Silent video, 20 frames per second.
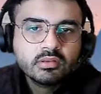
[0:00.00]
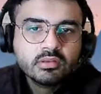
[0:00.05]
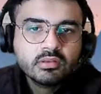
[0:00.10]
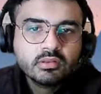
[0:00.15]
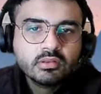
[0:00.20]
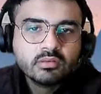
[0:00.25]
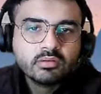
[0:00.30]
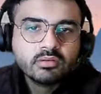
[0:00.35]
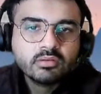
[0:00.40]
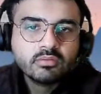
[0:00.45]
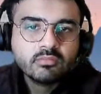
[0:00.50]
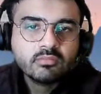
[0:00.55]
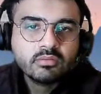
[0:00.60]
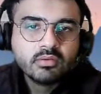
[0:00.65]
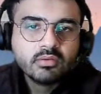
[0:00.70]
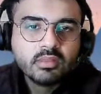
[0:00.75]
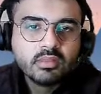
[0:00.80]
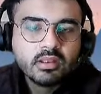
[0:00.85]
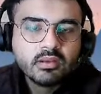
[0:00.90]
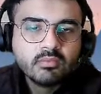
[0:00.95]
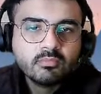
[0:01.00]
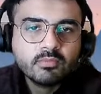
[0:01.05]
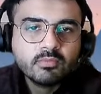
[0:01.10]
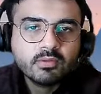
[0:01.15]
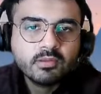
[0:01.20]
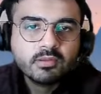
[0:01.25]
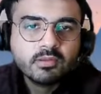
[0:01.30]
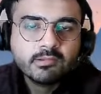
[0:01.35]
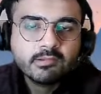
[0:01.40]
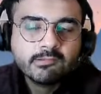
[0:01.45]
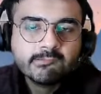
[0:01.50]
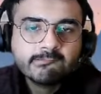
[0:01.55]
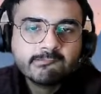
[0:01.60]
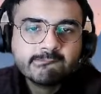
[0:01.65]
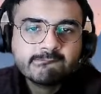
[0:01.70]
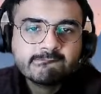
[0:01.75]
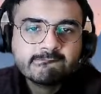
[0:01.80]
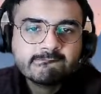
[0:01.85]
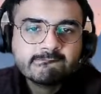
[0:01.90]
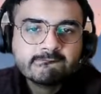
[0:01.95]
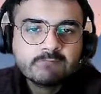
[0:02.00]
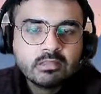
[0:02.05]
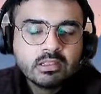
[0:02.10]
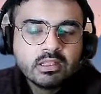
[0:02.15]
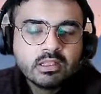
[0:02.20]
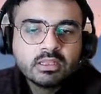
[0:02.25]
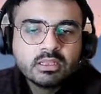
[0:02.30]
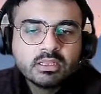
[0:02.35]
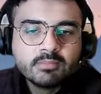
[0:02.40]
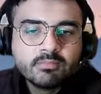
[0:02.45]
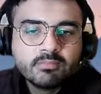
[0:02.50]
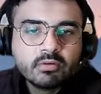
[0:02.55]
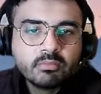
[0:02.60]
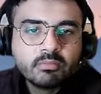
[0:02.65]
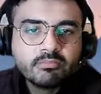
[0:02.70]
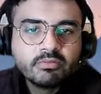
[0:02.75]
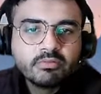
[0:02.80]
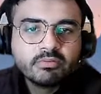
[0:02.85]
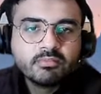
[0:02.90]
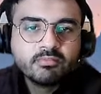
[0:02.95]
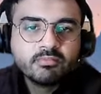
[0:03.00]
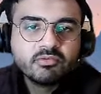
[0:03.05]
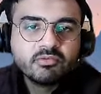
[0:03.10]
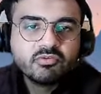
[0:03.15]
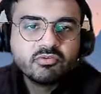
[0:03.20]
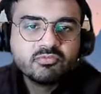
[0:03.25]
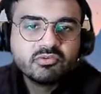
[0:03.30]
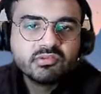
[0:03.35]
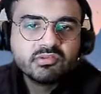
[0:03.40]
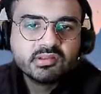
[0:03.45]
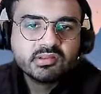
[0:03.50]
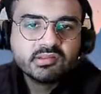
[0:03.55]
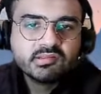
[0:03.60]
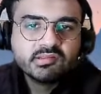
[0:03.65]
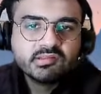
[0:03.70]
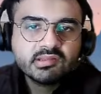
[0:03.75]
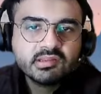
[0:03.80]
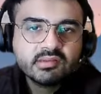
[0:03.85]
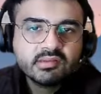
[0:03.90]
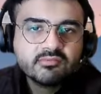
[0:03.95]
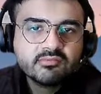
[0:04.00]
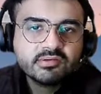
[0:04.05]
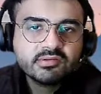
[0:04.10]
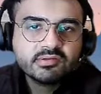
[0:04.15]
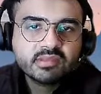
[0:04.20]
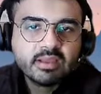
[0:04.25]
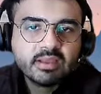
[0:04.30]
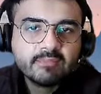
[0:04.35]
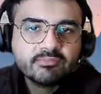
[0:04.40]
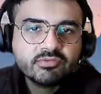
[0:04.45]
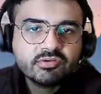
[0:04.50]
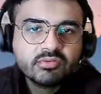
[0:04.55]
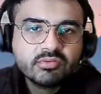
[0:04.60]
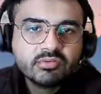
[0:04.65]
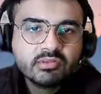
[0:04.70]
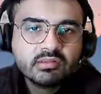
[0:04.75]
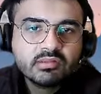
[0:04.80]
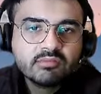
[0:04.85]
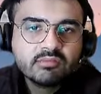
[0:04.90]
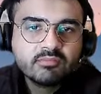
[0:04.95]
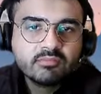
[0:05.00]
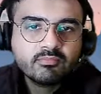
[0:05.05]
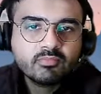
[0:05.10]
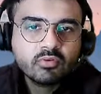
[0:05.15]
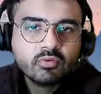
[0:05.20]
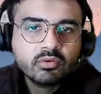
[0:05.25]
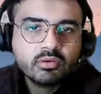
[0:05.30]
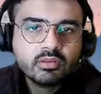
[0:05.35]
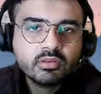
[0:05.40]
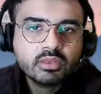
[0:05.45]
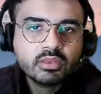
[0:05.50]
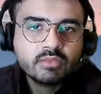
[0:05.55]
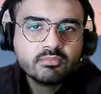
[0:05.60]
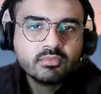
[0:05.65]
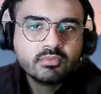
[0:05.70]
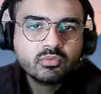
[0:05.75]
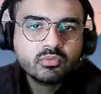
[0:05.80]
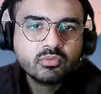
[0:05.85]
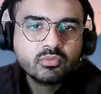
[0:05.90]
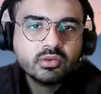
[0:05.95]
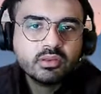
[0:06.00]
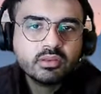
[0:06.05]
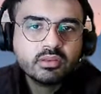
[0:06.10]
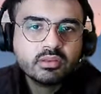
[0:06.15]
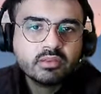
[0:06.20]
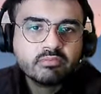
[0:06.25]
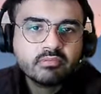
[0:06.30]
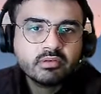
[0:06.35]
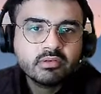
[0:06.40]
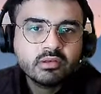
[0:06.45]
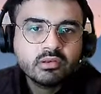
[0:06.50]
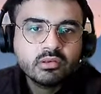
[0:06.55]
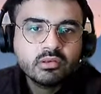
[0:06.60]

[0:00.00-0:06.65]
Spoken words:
That doesn't work that way. The problem is with bishop g6, he can first capture on e7, pawn e7, queen e7.